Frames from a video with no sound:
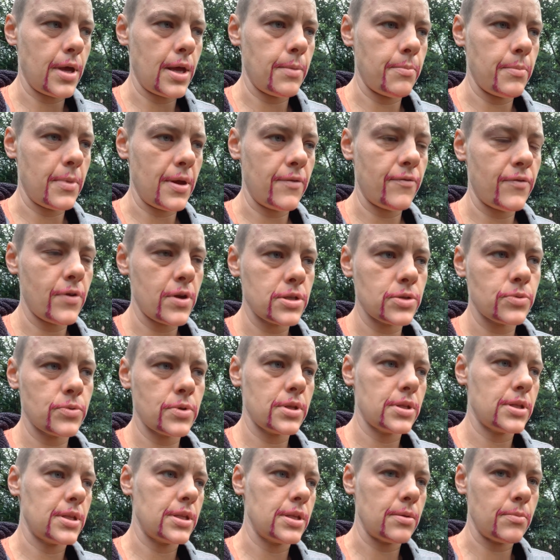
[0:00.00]
made friends
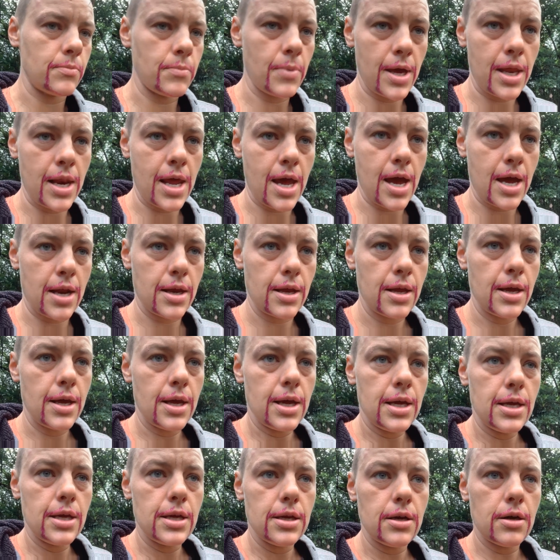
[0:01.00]
with and been at
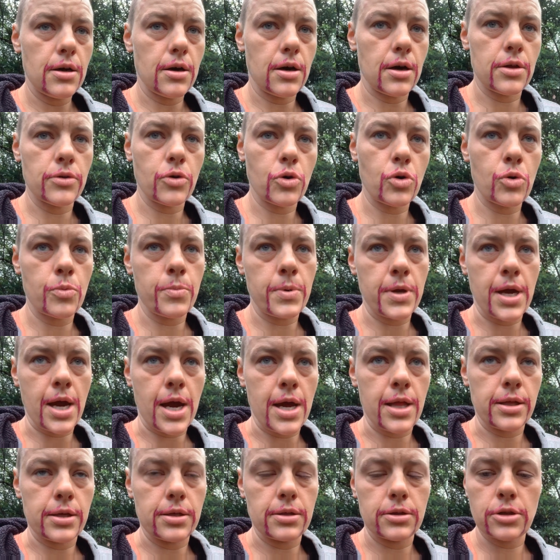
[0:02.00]
on the whole Big
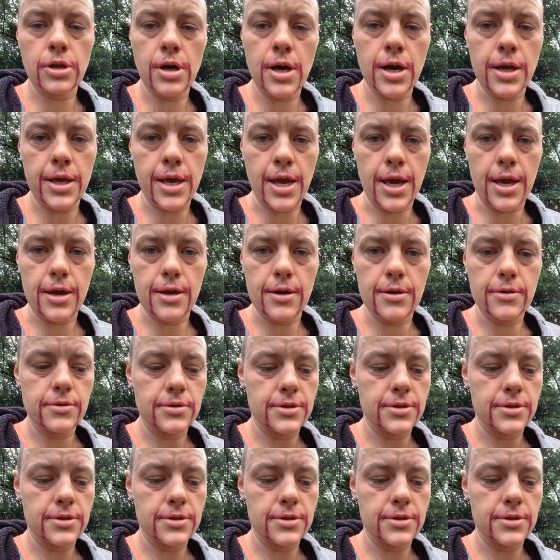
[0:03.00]
Island, Laukea.